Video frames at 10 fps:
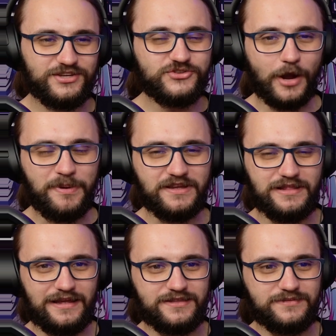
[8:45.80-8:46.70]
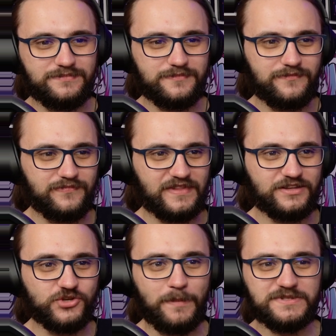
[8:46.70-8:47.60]
dropping like
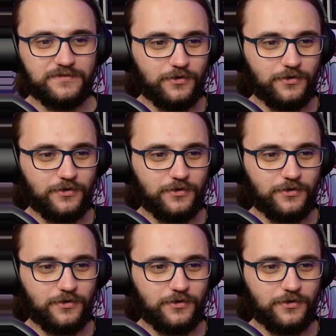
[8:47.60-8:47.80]
drops of